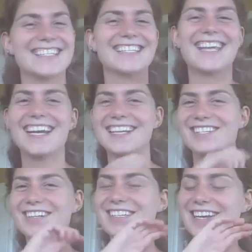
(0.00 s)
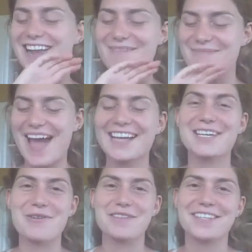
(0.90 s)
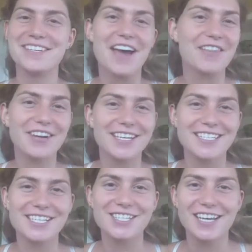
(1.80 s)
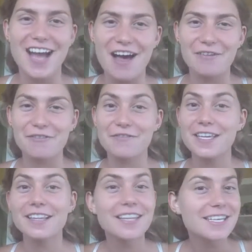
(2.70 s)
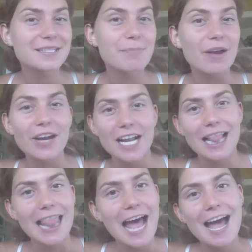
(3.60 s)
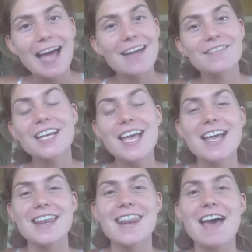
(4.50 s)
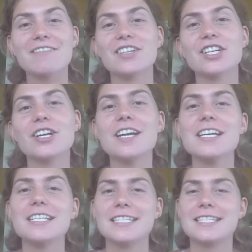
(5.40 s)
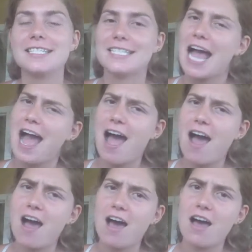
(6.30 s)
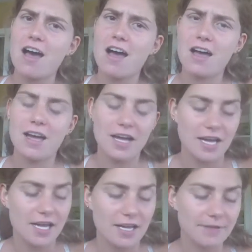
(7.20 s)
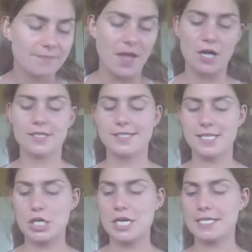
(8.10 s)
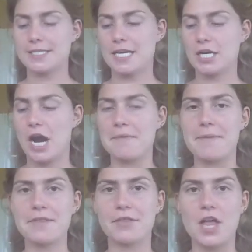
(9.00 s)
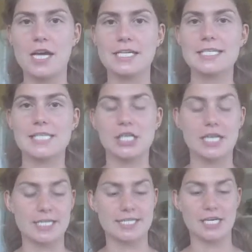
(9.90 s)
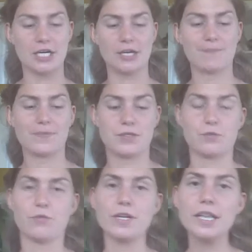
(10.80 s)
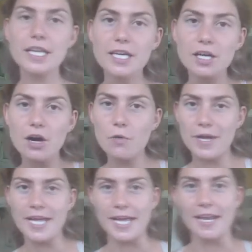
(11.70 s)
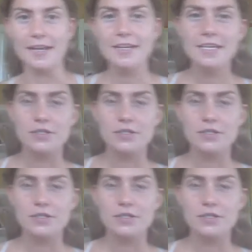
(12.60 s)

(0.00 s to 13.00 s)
guys, it's KD Churchill and I'm back here with another edition of Feelings Buried Alive, Never Die. Our series here, our month-long series here, to really go in